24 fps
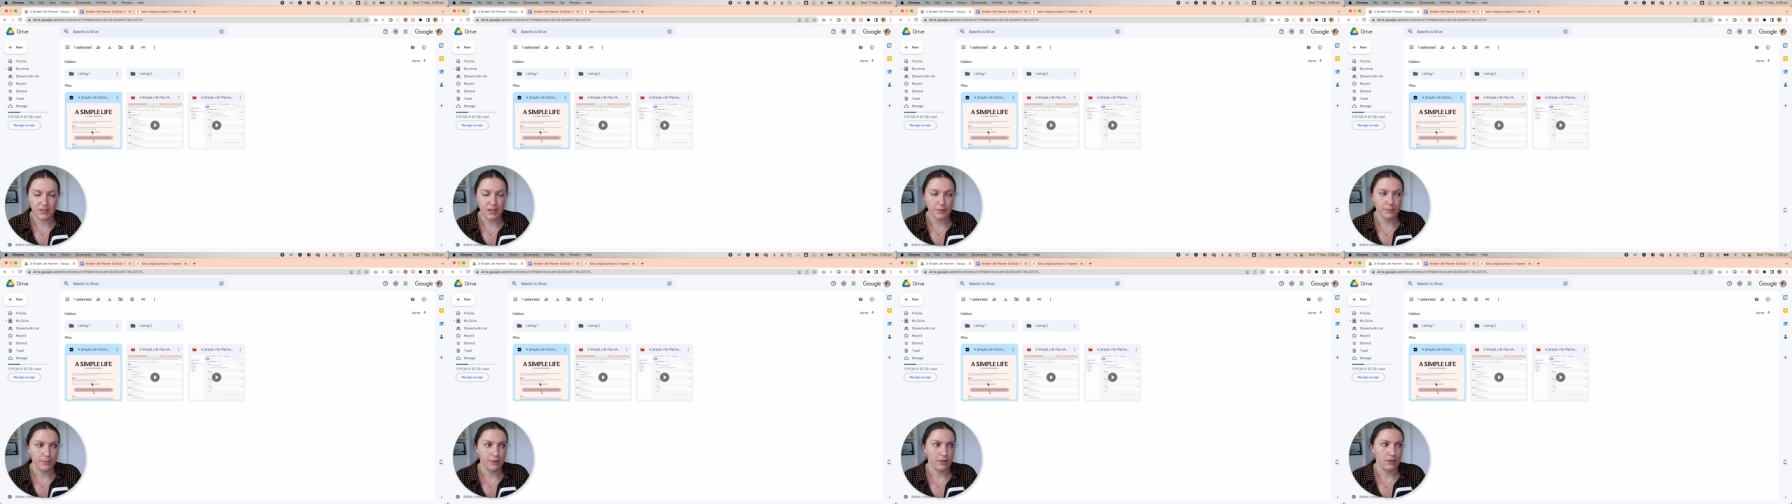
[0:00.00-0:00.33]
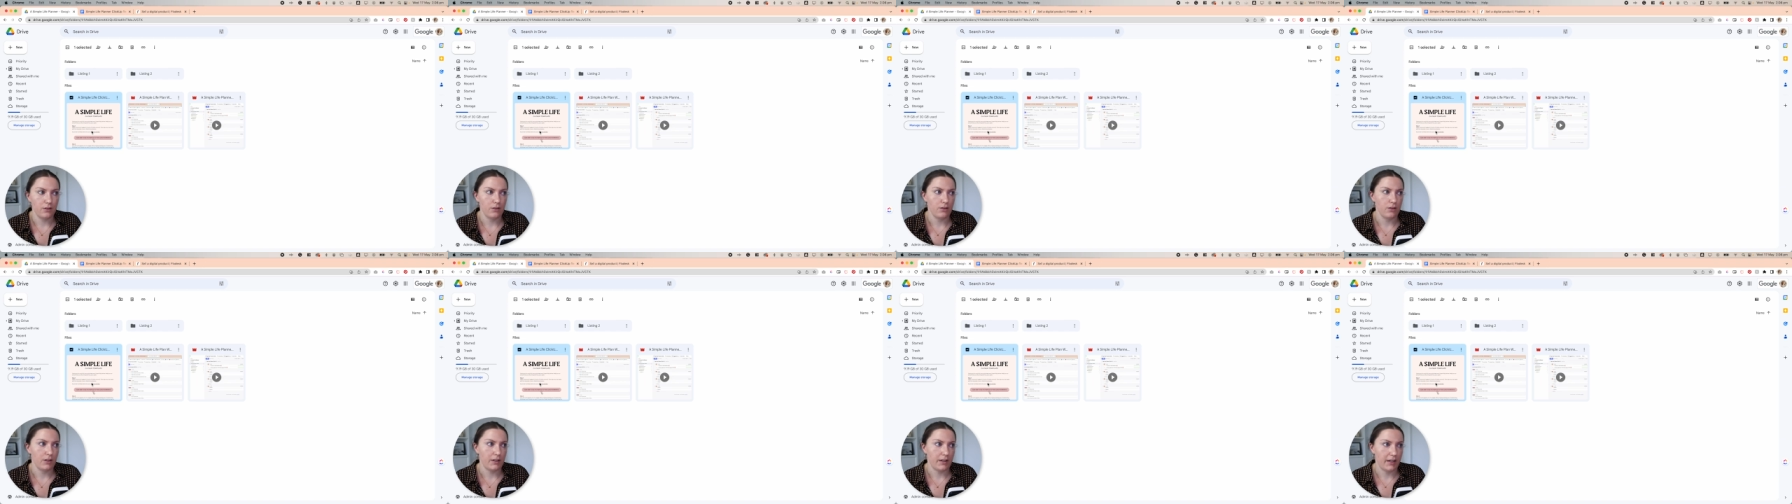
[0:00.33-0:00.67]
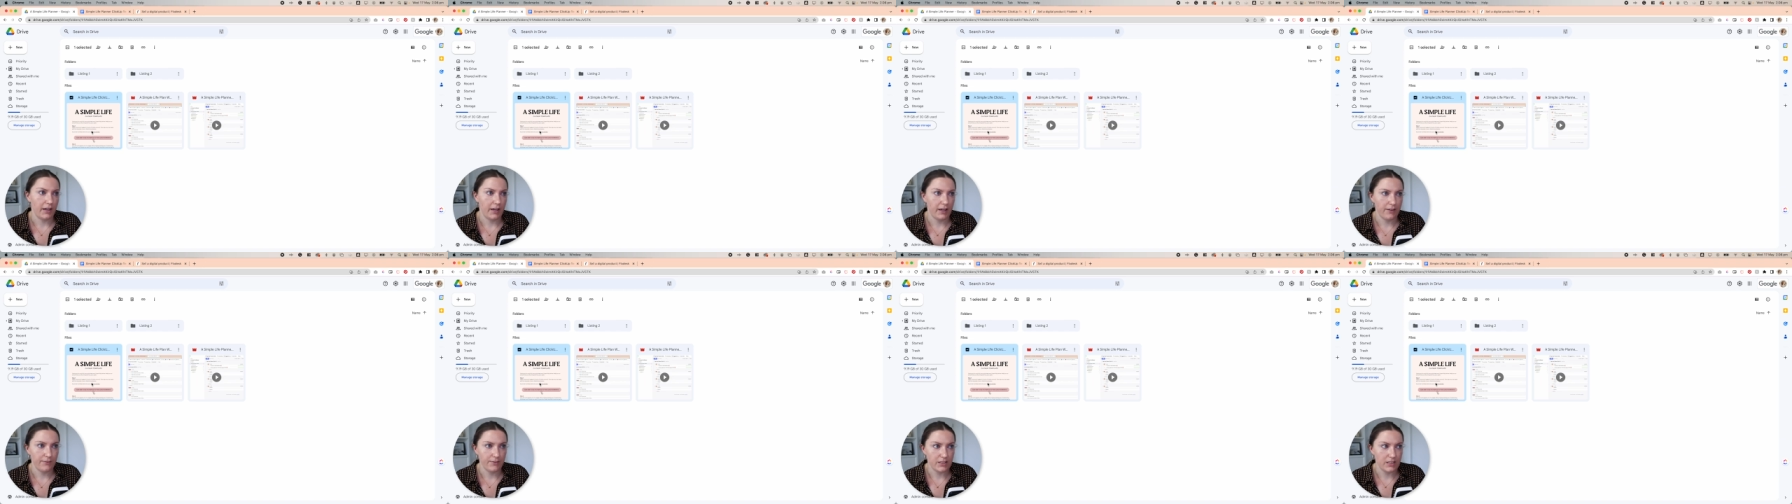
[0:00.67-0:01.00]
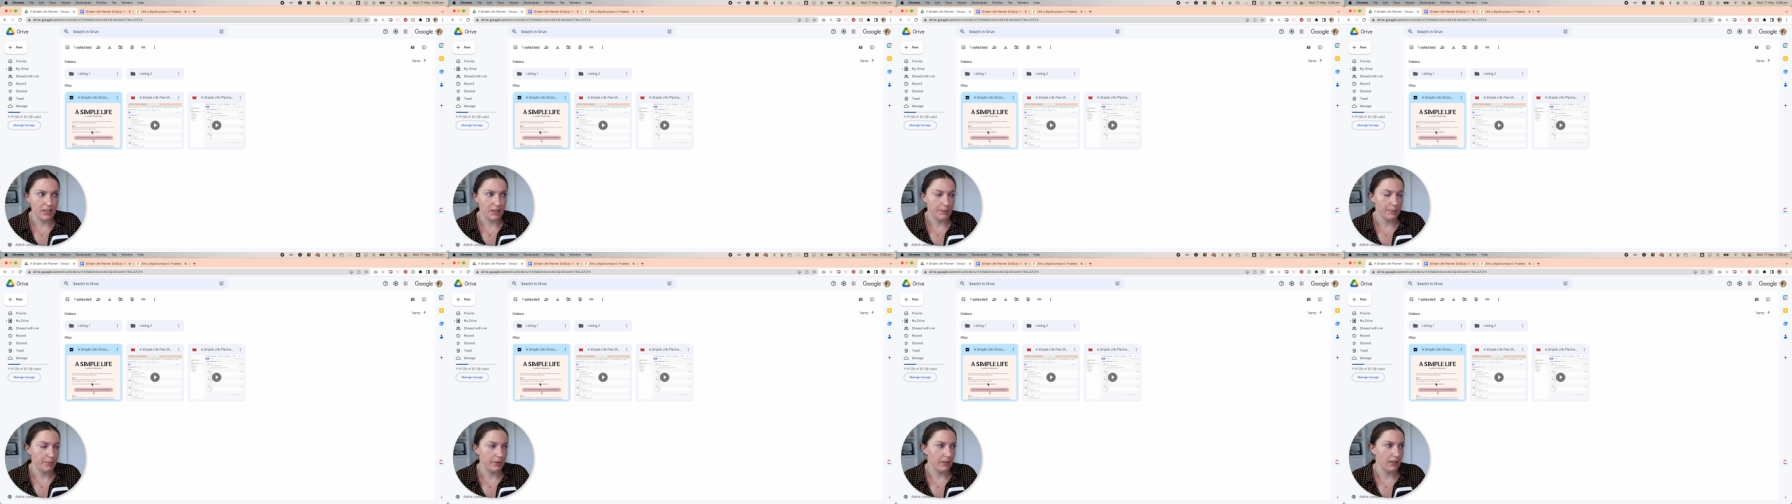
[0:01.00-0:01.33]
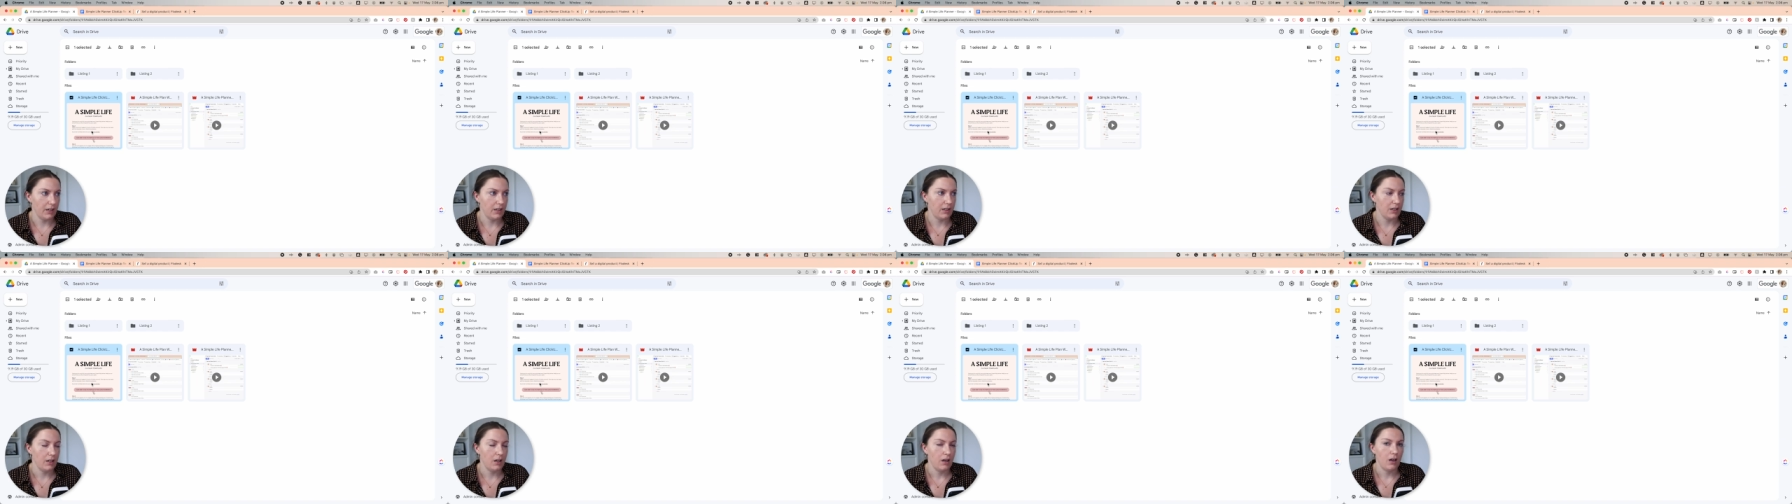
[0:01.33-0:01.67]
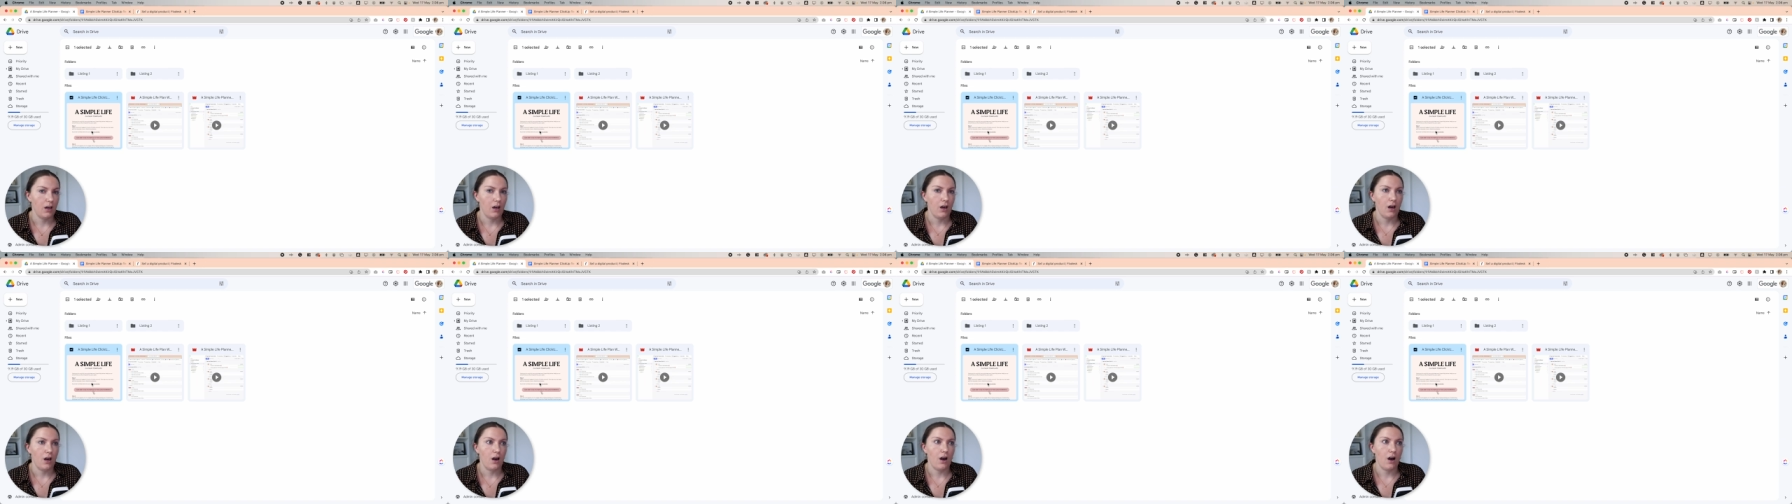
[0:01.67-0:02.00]
template or a Canva template,
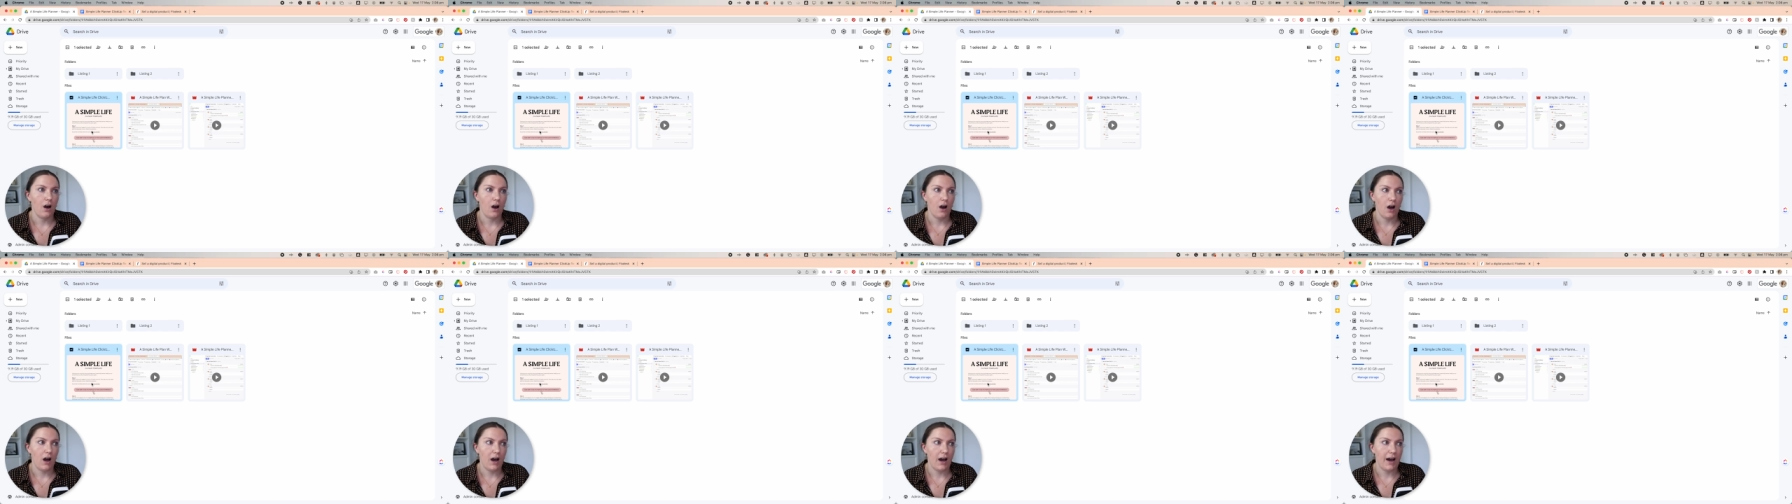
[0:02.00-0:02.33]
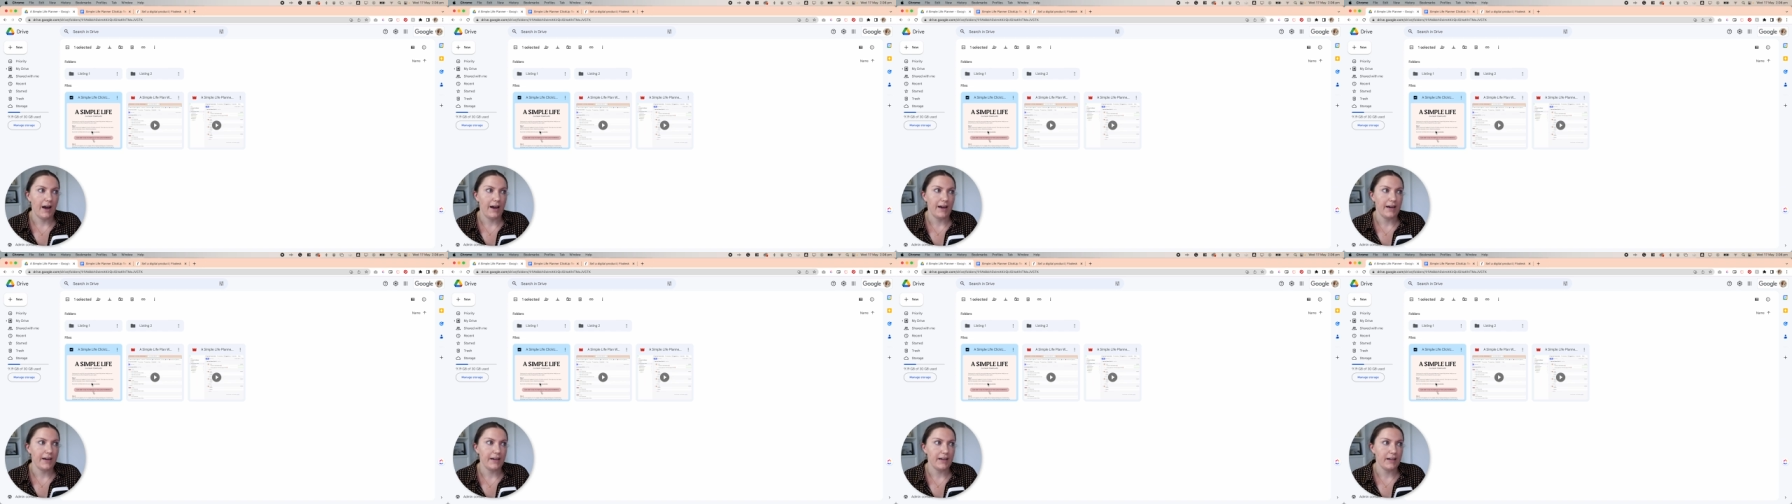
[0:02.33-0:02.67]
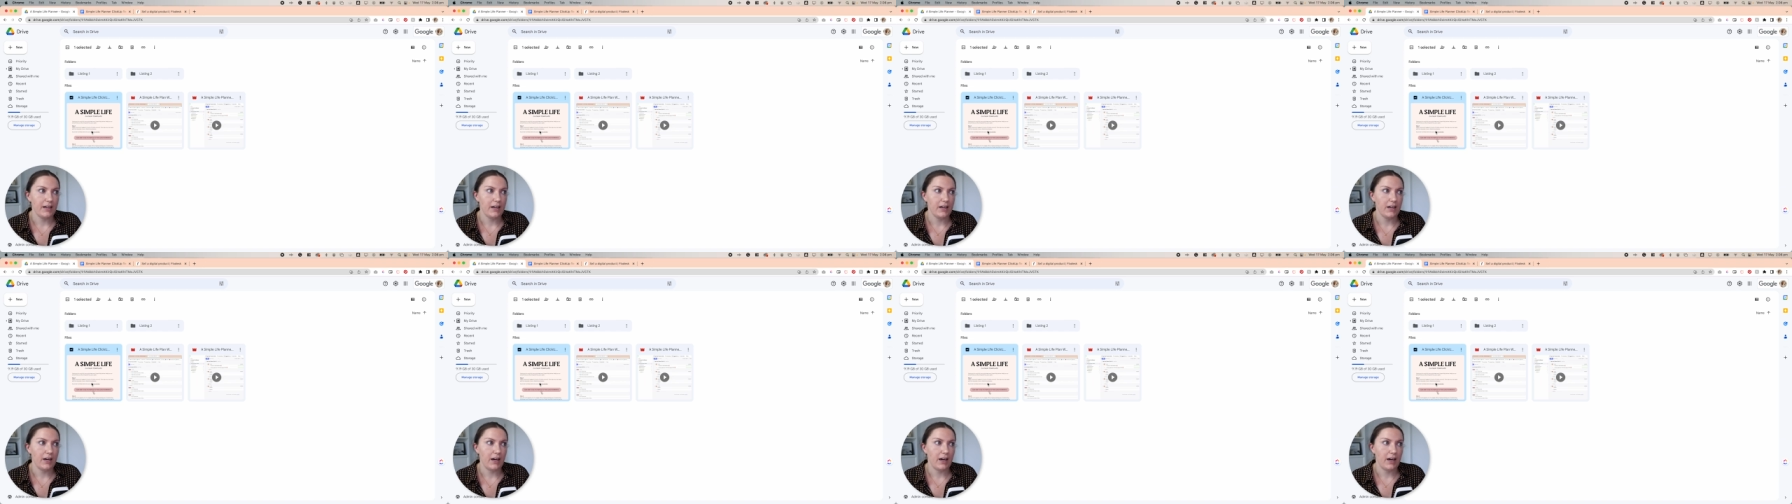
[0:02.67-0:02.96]
I